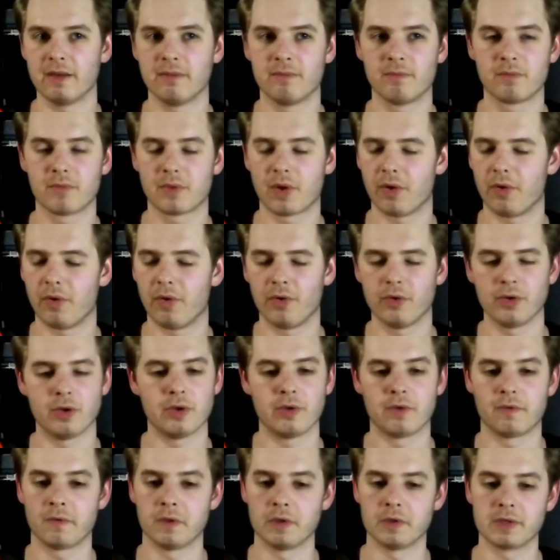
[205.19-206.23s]
the whole
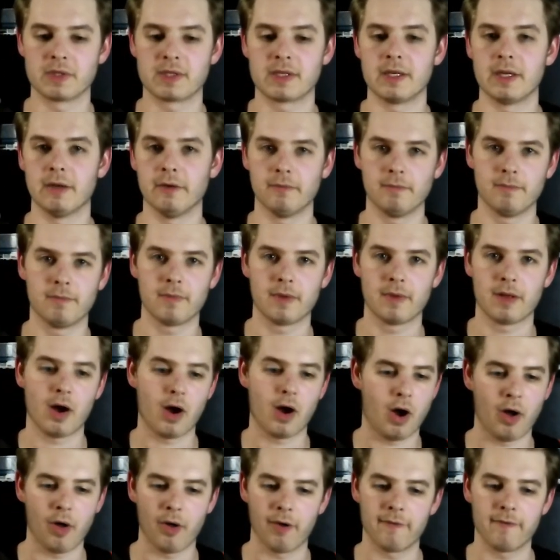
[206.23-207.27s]
university,
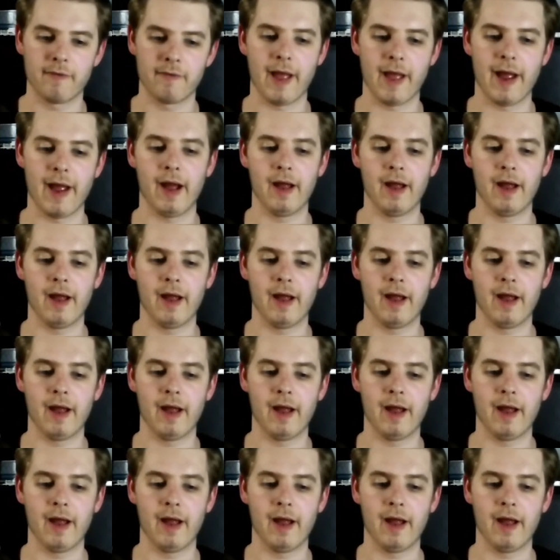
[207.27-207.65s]
all of that.